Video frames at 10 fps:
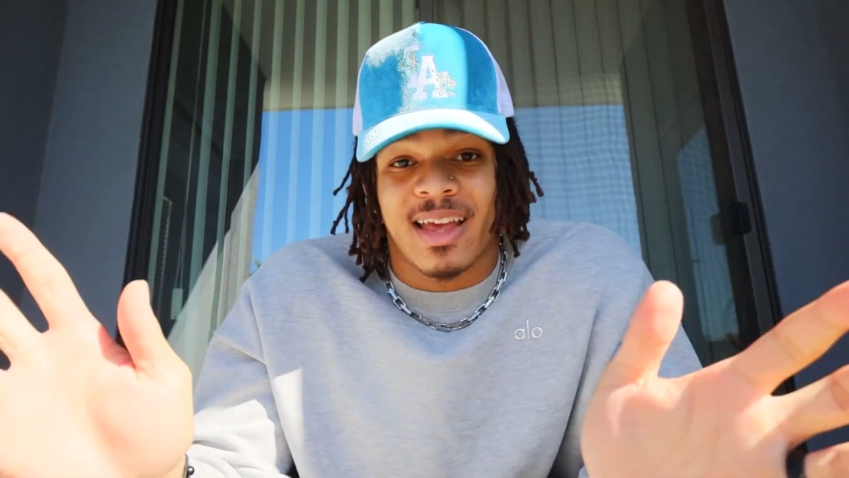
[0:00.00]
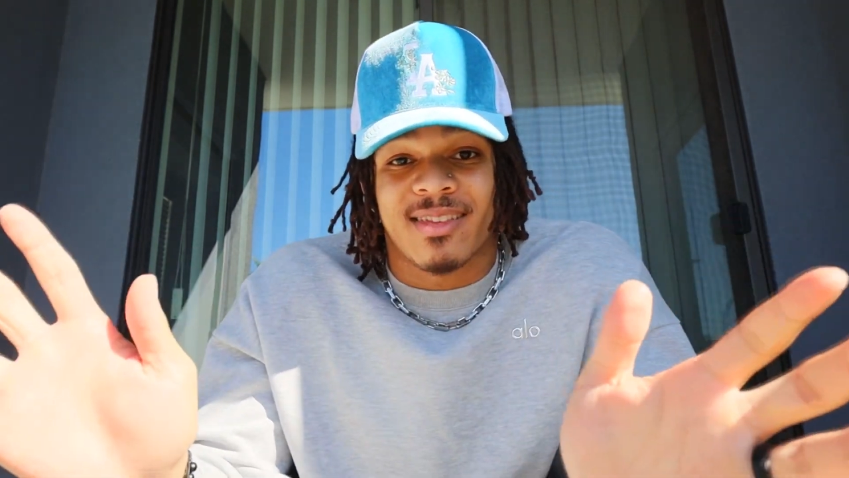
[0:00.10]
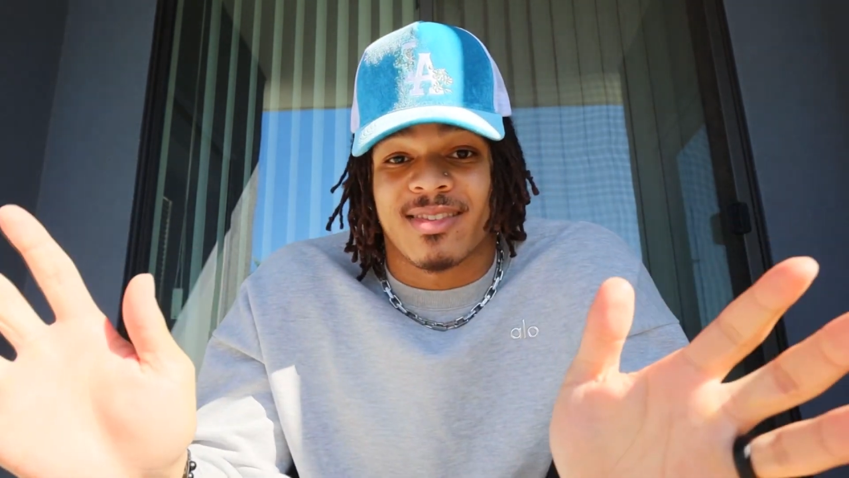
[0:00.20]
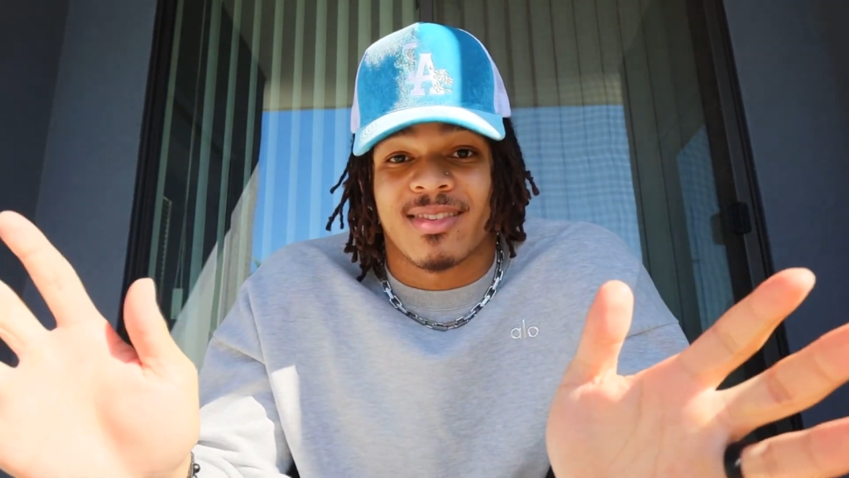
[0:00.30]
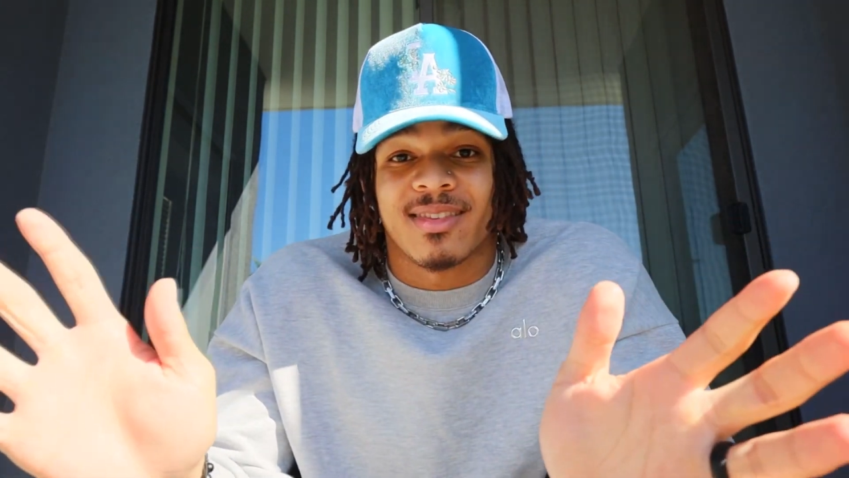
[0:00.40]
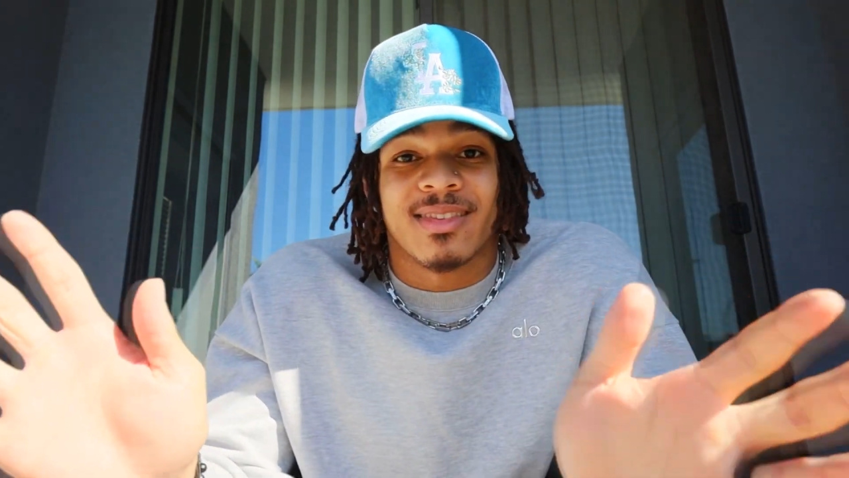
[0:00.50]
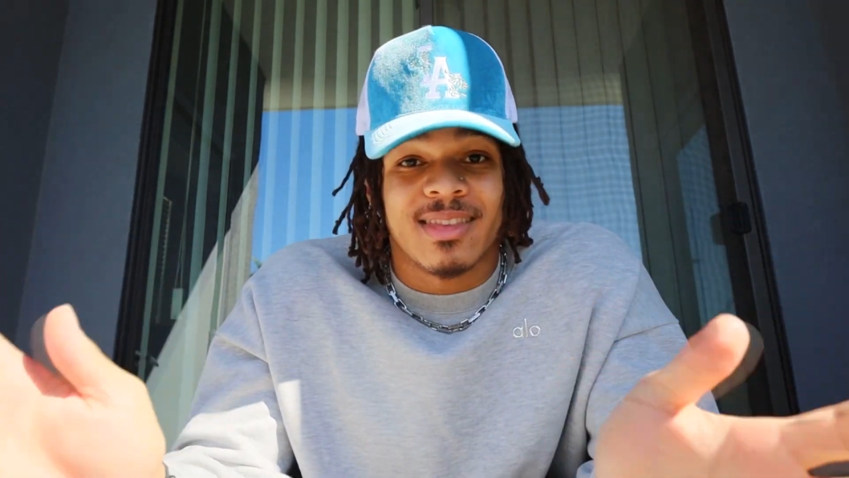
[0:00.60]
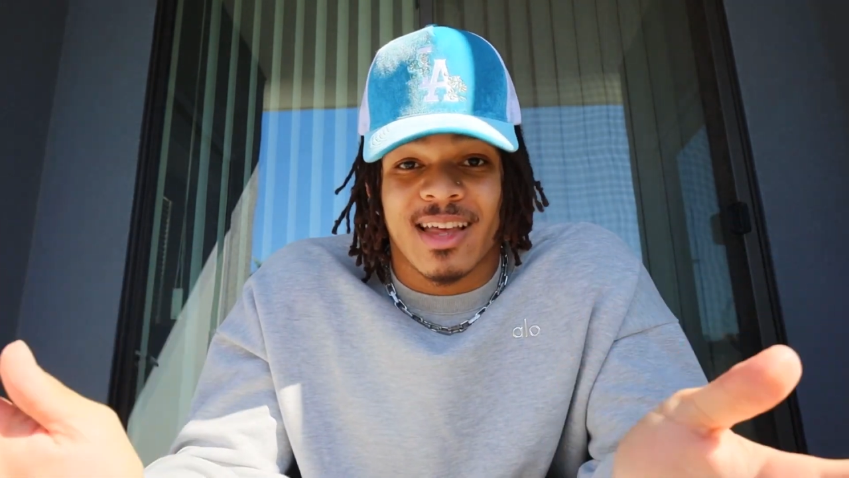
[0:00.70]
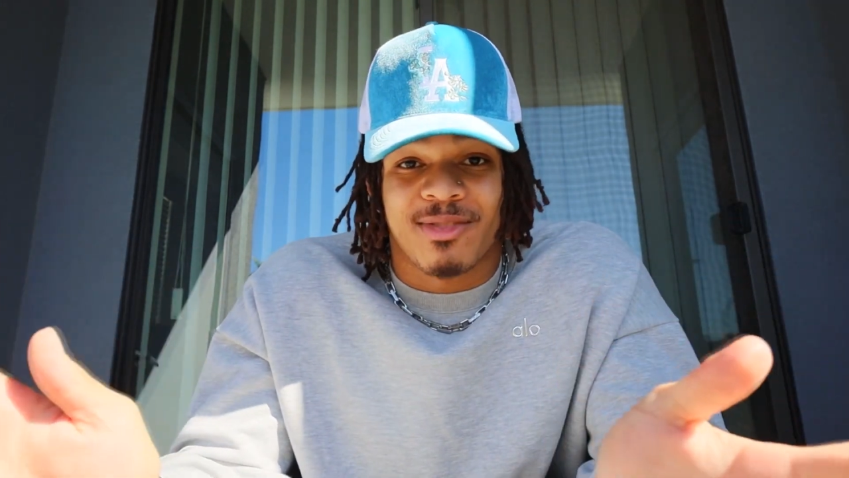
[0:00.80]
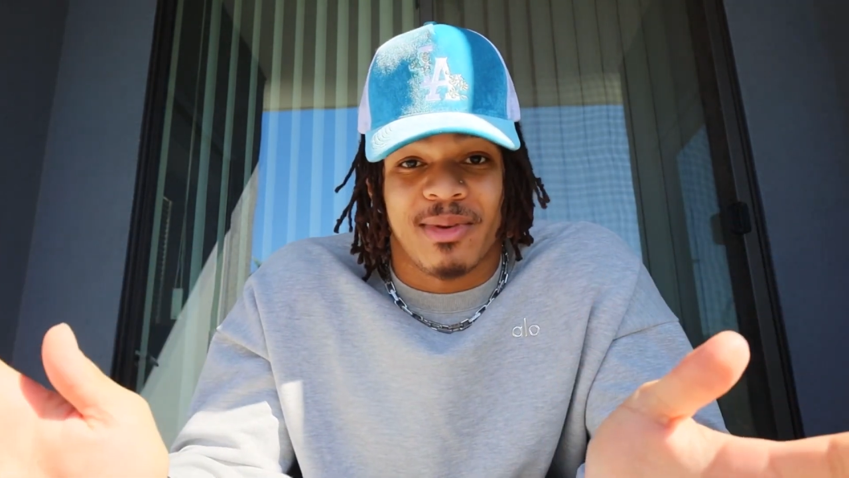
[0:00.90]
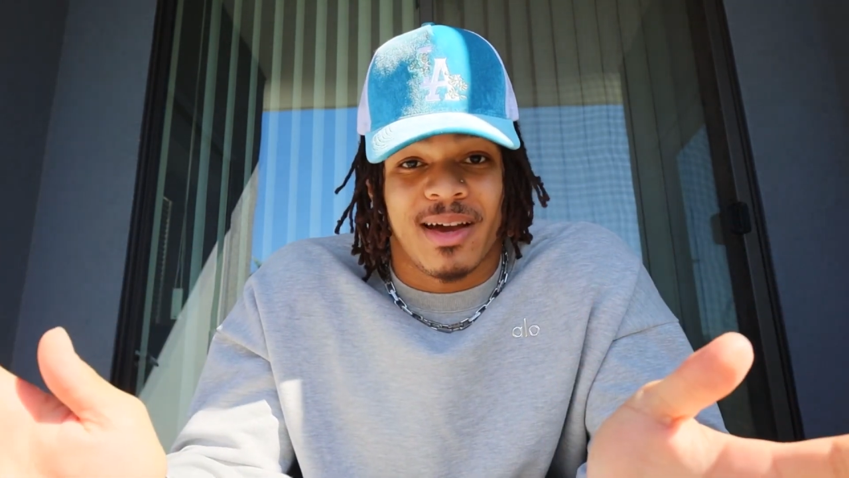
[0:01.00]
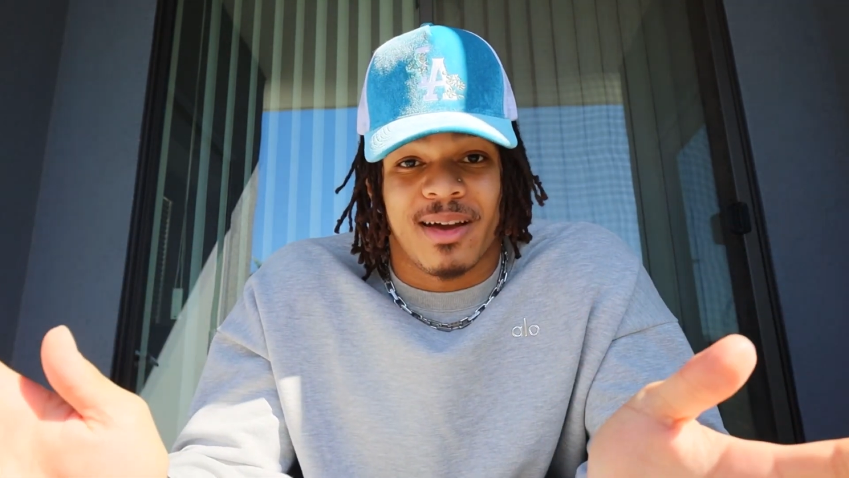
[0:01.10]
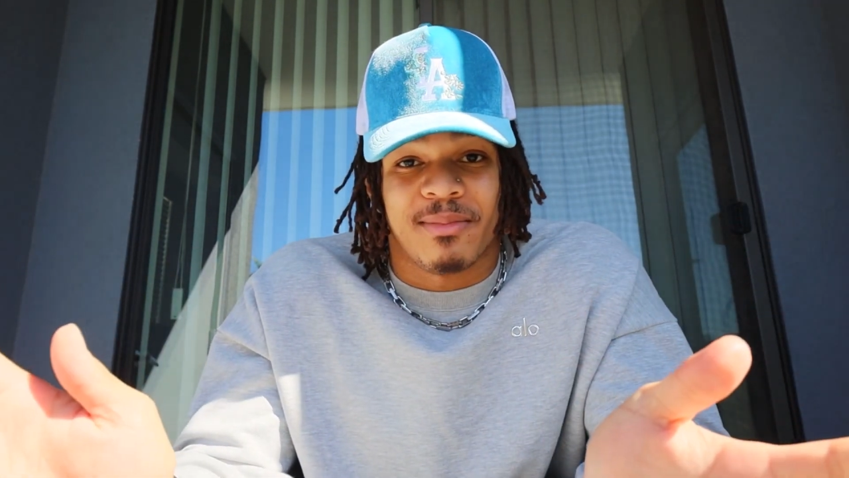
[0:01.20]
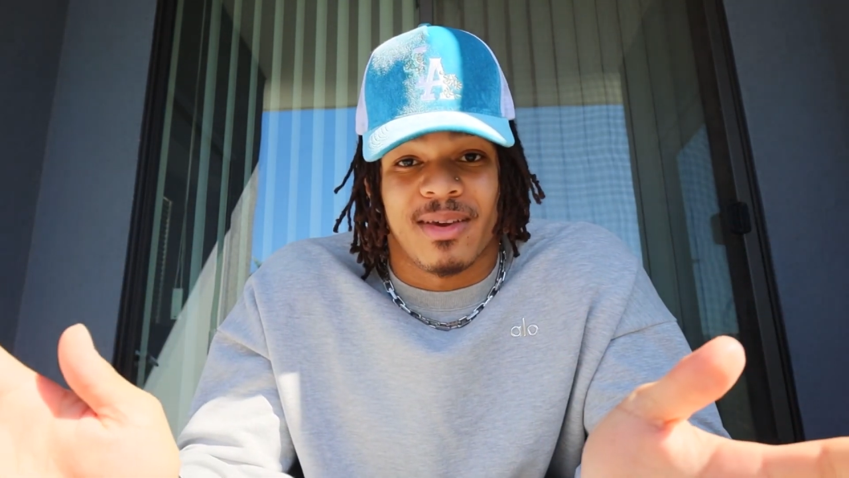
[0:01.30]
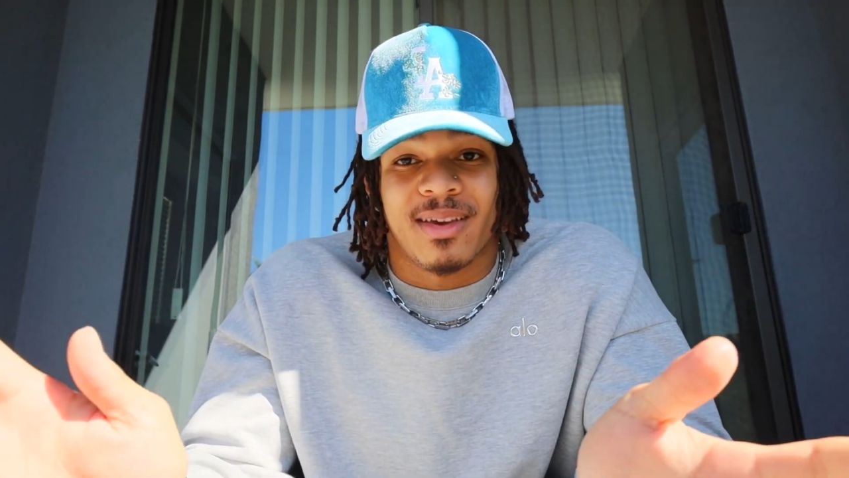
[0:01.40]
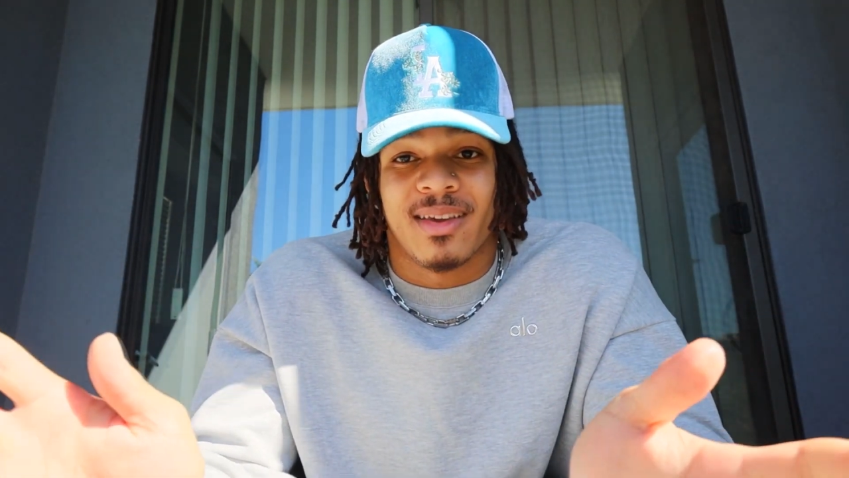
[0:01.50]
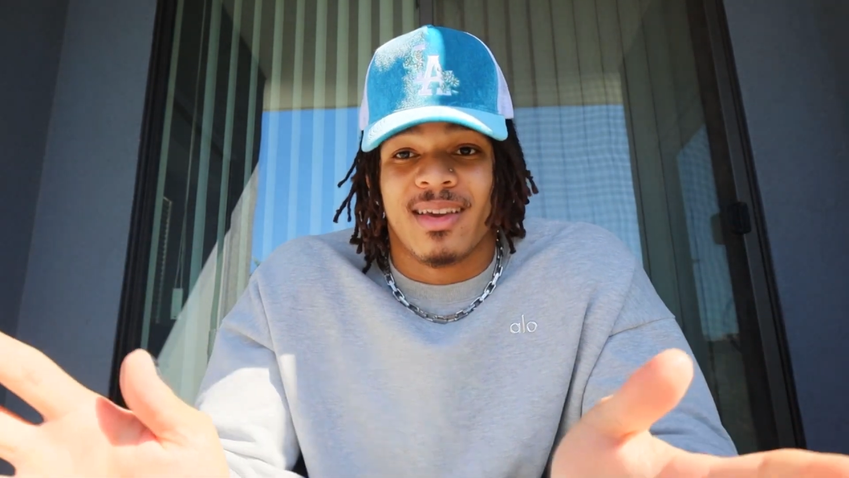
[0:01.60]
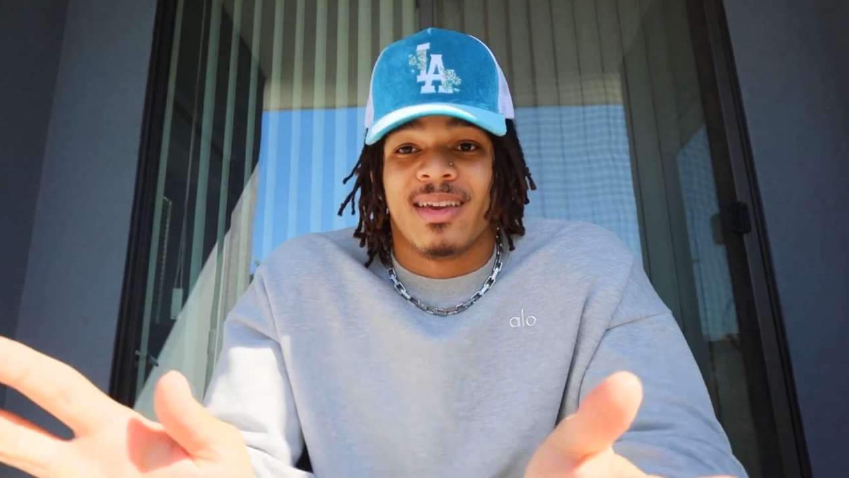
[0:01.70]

that's beyond me.